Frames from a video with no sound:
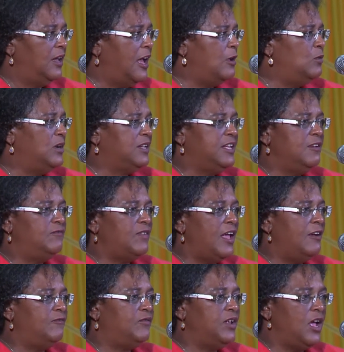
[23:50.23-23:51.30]
I will give
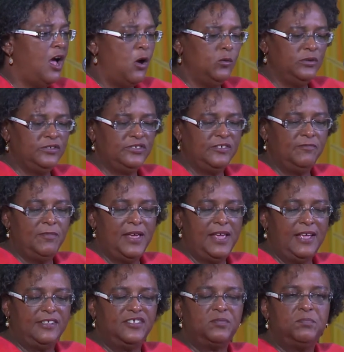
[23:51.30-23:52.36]
every ounce of my
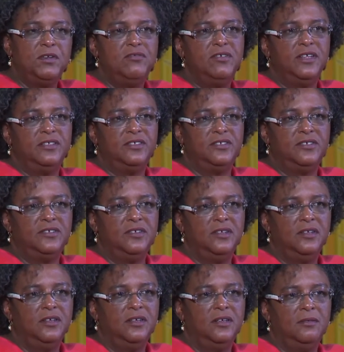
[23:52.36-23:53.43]
experience,
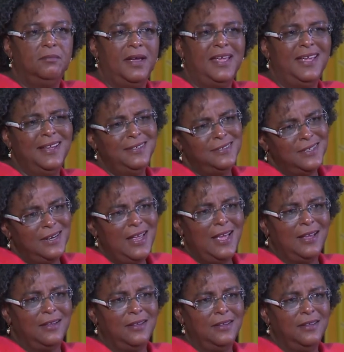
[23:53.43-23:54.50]
my
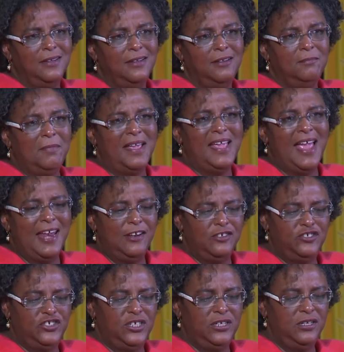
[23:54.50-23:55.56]
intellect, my
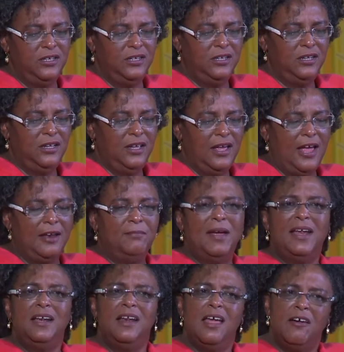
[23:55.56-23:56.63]
energy, and my
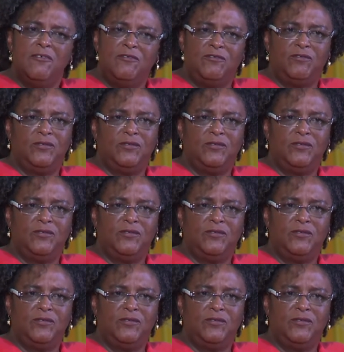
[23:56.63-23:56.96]
love